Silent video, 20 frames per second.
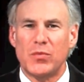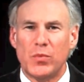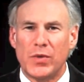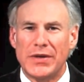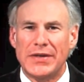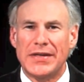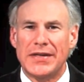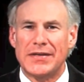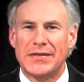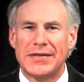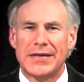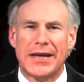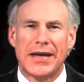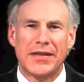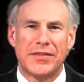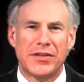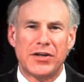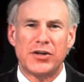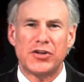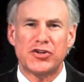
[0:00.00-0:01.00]
We need to
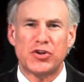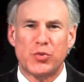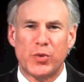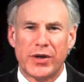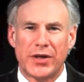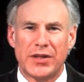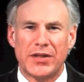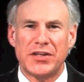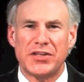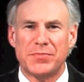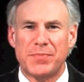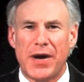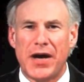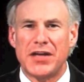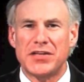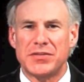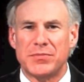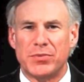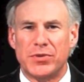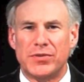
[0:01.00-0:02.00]
get there as quickly as
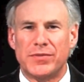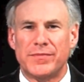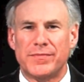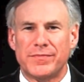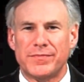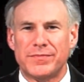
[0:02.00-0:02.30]
possible.